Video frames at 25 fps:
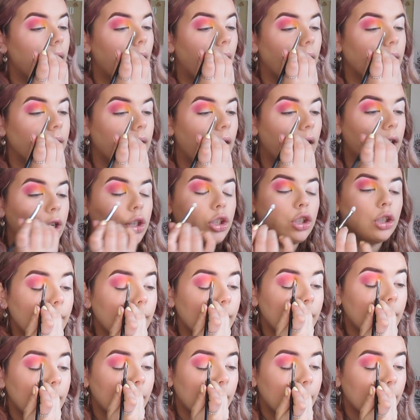and then
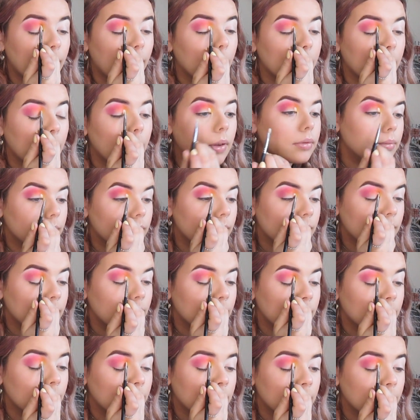you aren't going to want to use
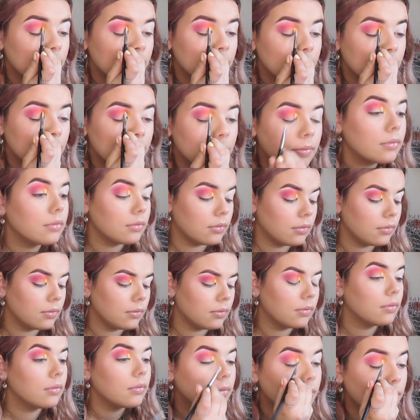a swiping
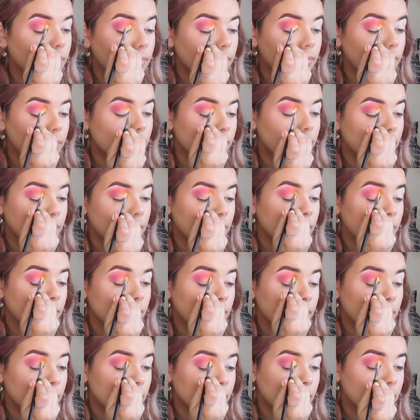motion, you're going to want
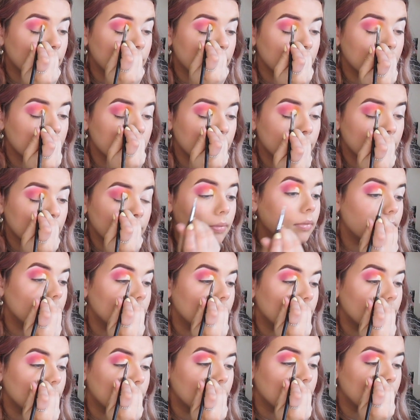to pat the product
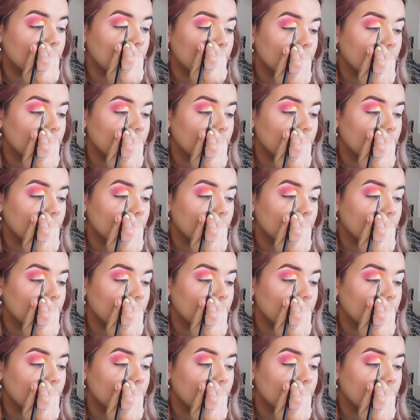on.